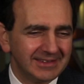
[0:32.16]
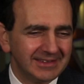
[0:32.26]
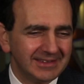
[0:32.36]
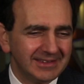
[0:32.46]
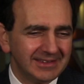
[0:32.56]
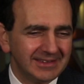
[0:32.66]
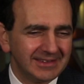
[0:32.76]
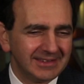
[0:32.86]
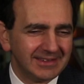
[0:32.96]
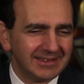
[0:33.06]

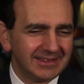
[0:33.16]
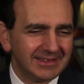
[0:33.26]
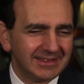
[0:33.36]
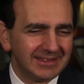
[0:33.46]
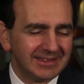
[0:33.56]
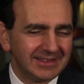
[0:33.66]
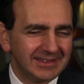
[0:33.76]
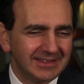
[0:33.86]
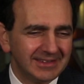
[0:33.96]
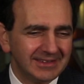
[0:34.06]

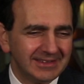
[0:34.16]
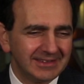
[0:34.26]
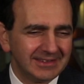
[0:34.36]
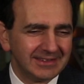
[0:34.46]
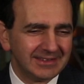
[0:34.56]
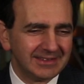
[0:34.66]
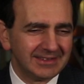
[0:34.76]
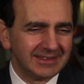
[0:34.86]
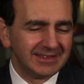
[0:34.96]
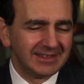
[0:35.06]

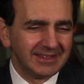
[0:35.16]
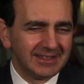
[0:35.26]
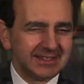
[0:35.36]
This person isn't speaking.